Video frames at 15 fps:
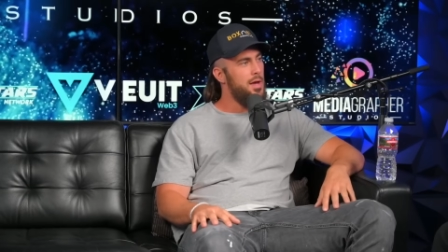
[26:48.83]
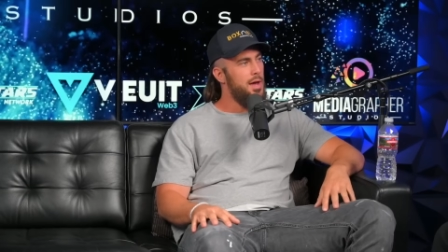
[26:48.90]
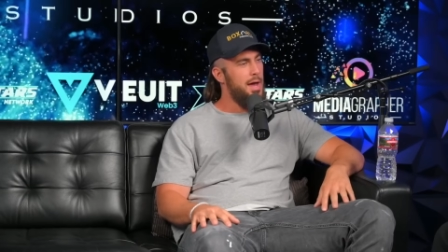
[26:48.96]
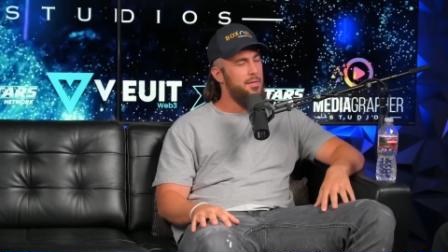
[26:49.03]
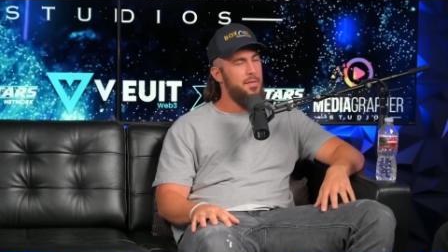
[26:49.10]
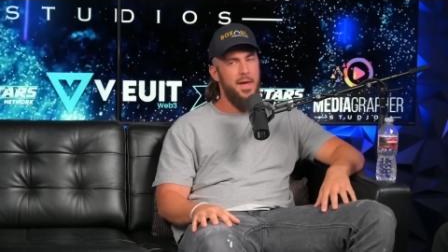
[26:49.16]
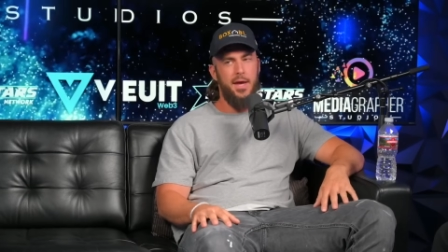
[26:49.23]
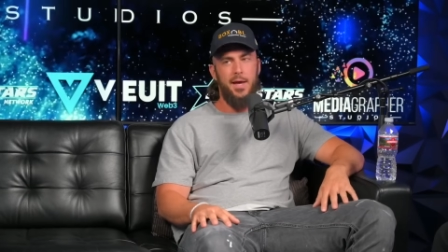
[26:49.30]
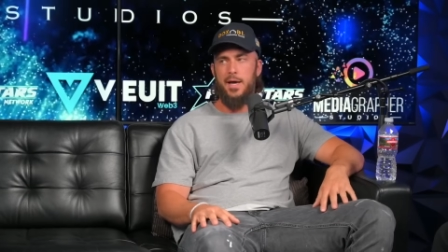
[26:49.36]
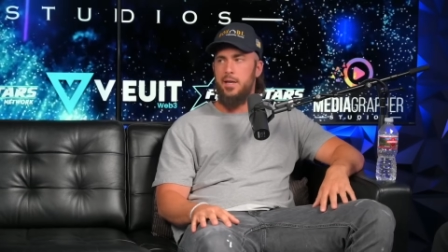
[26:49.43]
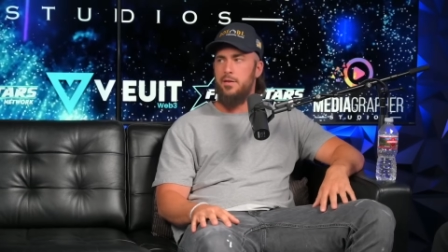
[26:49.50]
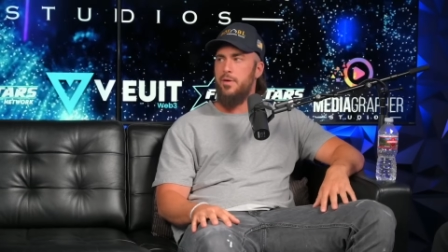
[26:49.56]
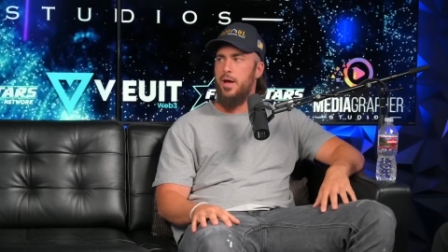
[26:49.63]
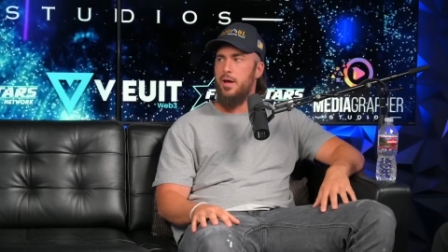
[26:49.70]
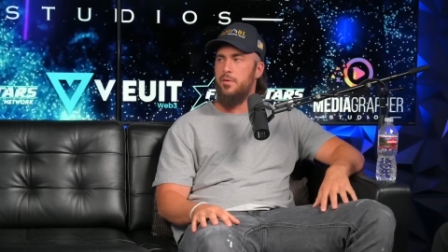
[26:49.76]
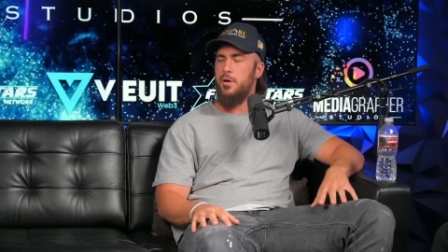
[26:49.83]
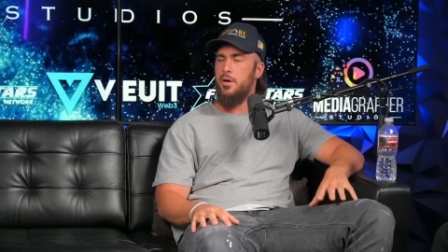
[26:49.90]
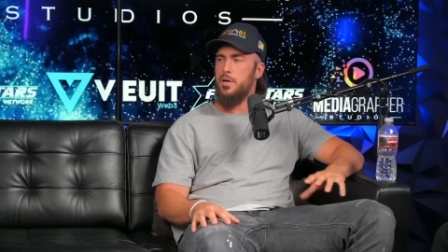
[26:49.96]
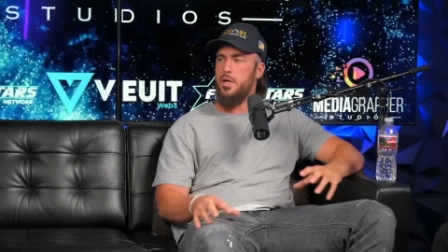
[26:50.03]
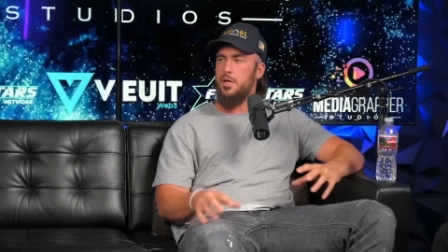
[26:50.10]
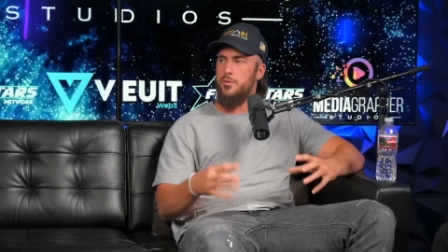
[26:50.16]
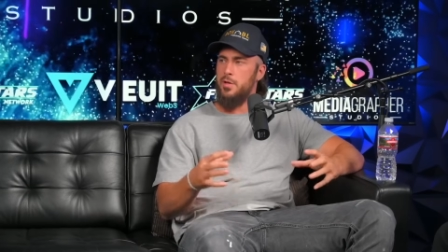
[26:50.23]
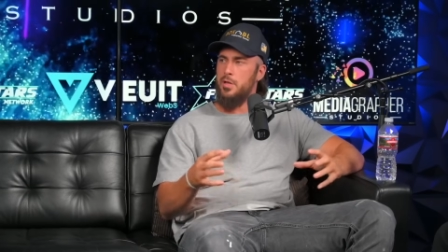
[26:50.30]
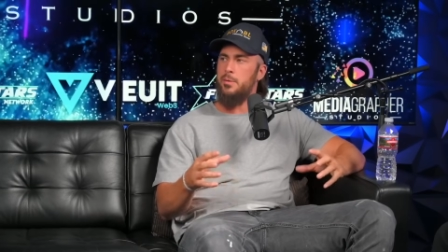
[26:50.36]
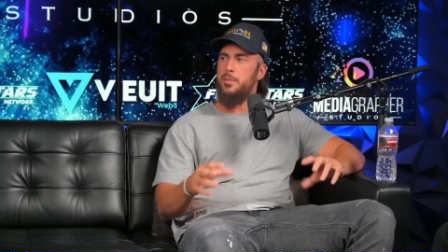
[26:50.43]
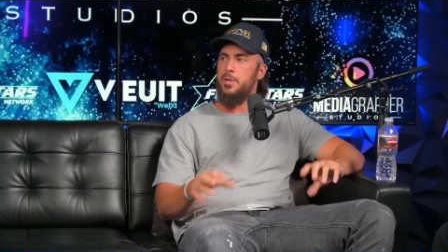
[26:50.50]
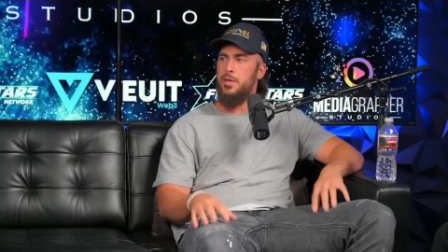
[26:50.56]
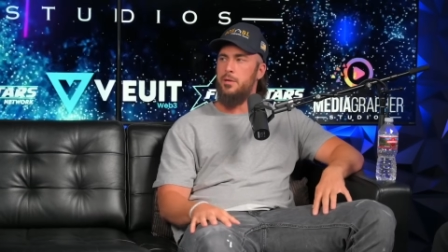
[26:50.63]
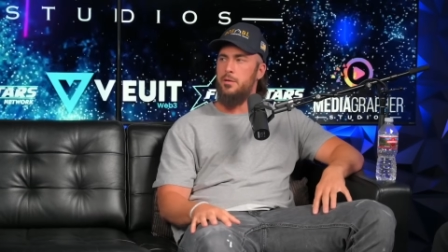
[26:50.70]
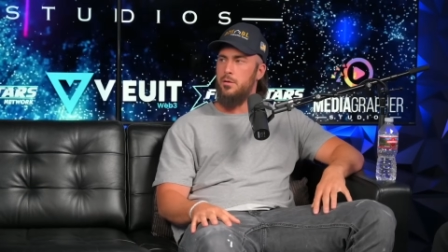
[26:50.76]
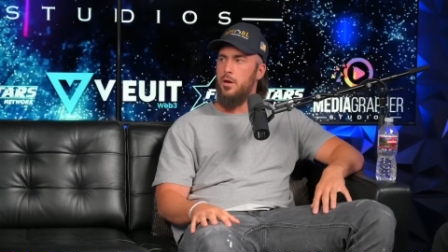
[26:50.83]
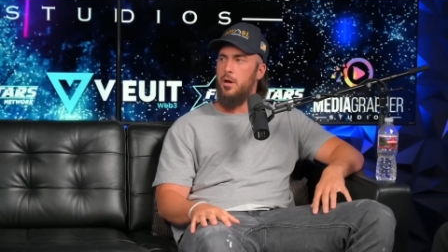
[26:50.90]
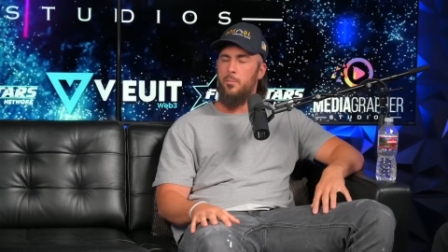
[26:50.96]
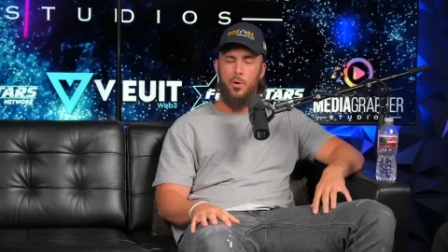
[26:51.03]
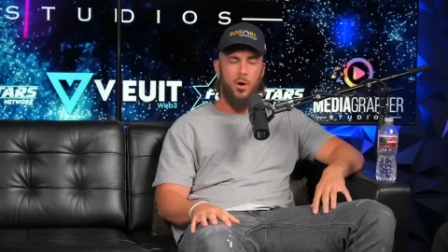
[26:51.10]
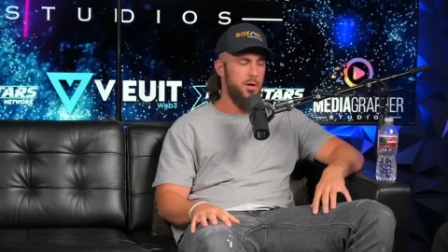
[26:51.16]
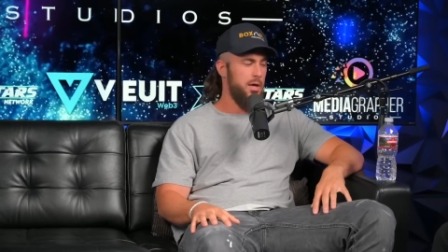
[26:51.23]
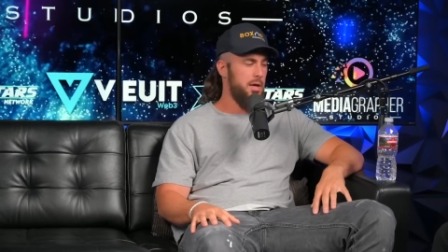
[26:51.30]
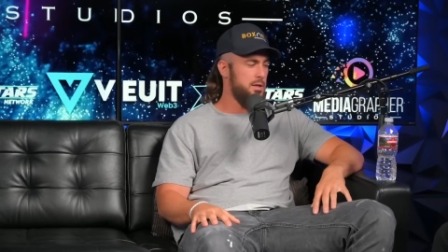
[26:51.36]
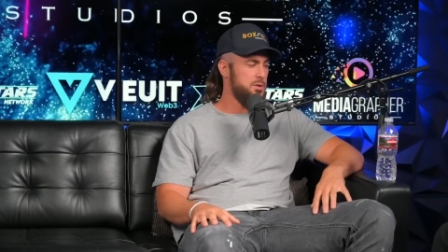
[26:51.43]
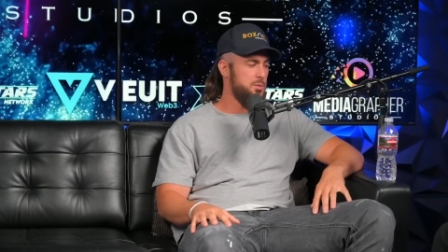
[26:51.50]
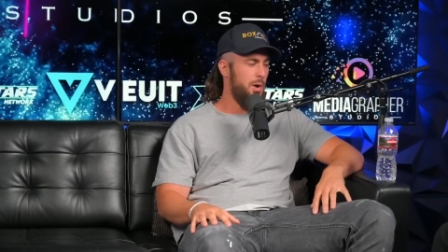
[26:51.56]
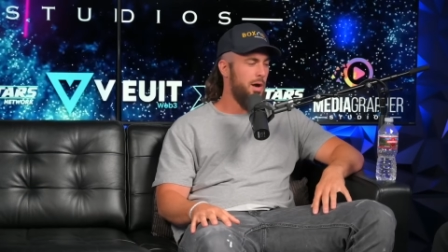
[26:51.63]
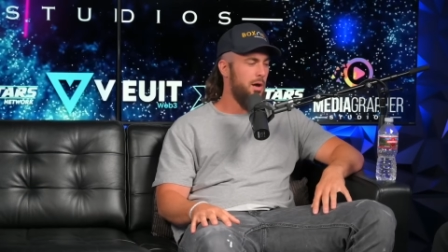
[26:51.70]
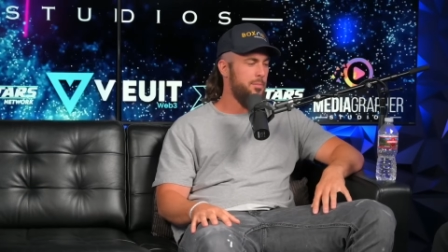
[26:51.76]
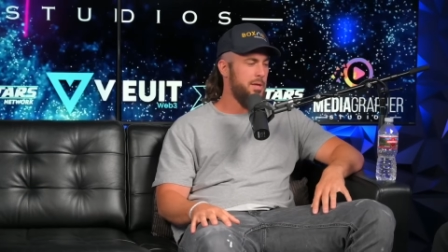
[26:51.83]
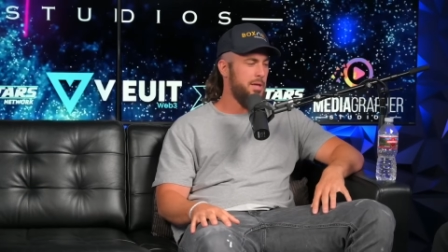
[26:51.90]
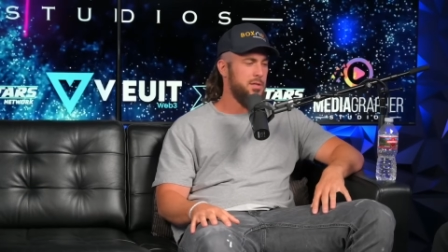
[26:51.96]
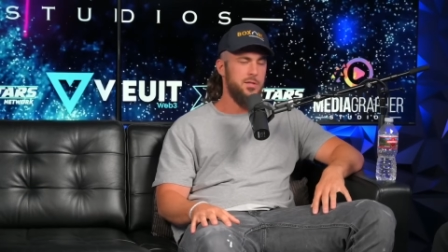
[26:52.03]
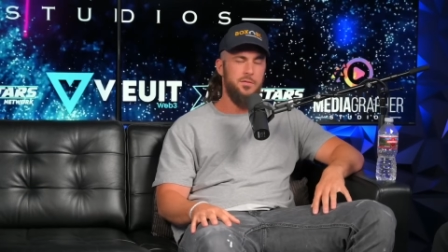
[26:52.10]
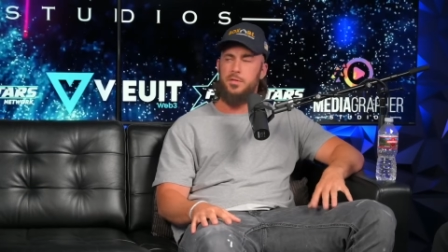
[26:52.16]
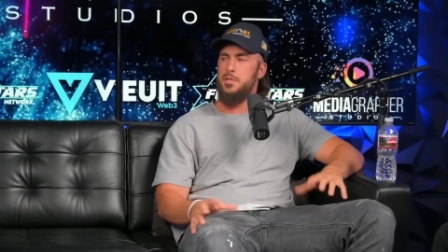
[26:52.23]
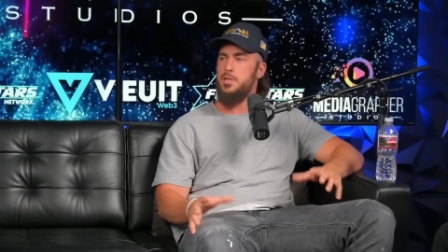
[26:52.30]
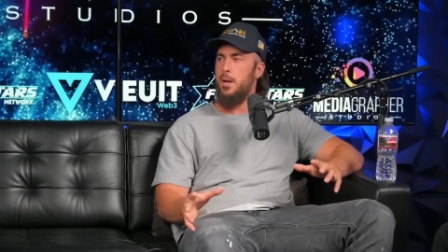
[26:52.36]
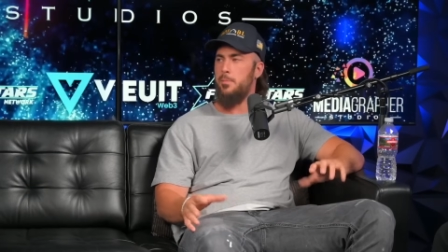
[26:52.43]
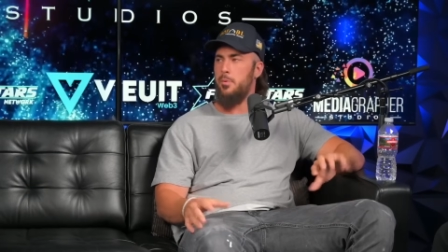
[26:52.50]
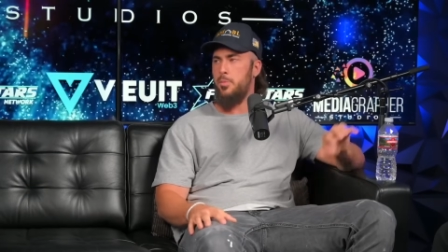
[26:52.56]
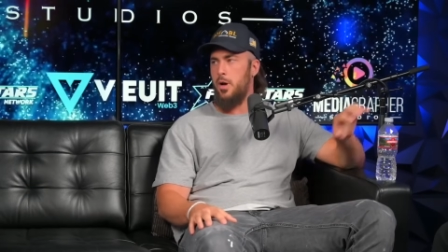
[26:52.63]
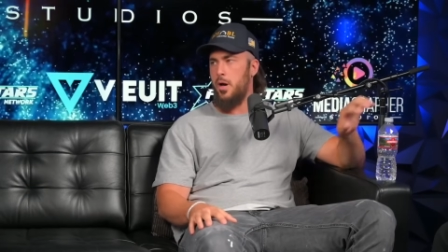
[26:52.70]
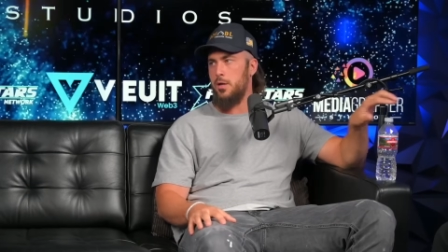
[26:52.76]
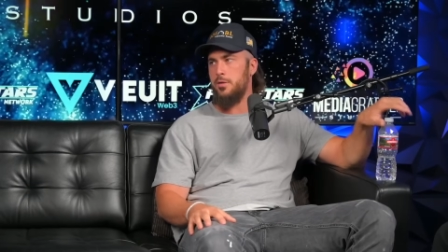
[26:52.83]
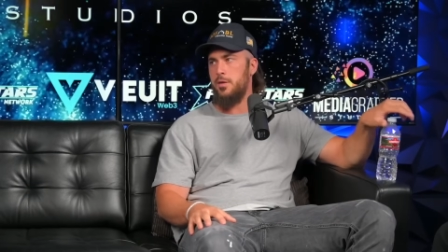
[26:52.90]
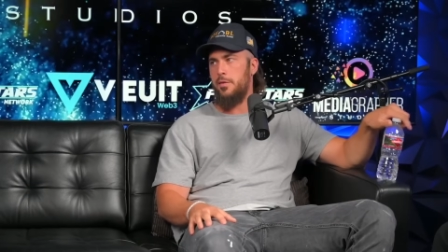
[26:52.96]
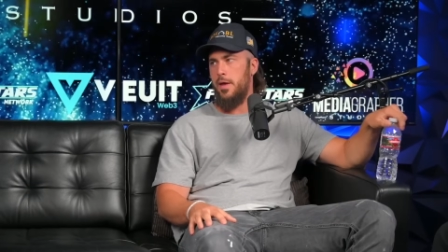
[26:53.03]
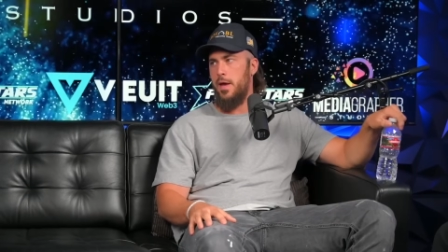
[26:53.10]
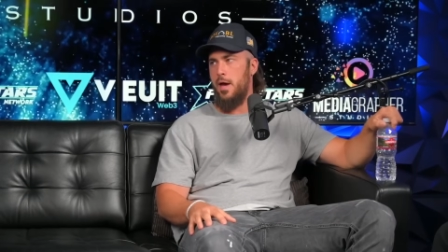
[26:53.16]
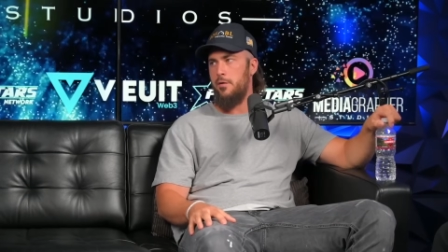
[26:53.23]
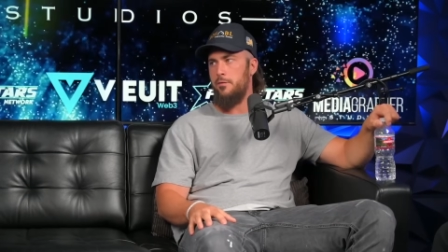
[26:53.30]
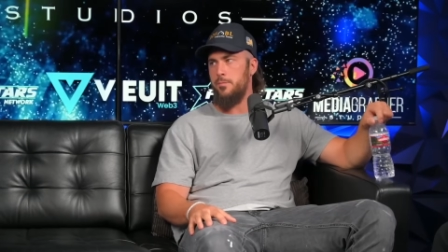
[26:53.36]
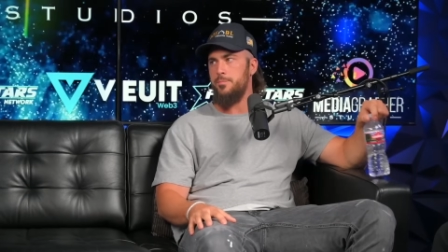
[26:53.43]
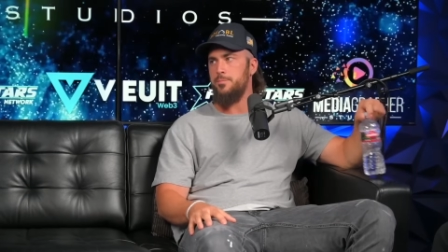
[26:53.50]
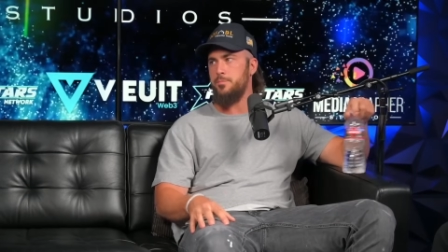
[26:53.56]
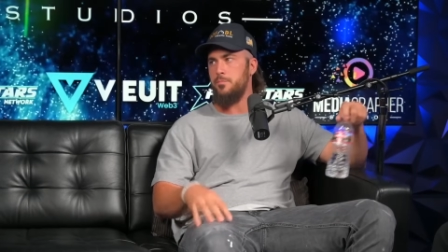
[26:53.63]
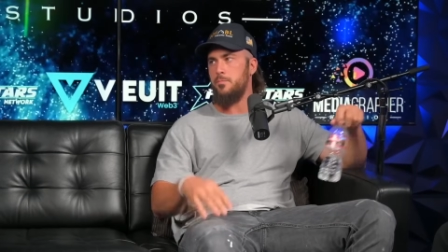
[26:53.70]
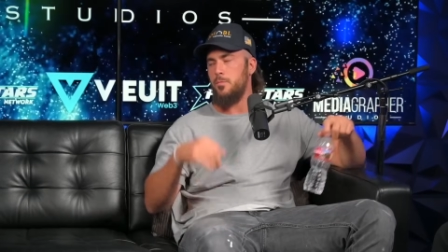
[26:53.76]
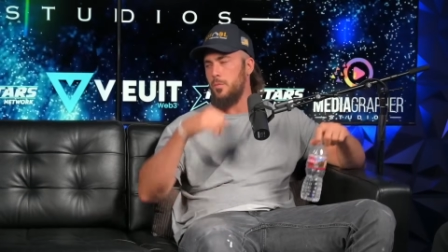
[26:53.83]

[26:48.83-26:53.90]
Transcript: Got and it. They kind of have a kind of a limited uh, market as well because of the type of product that they have. Mm.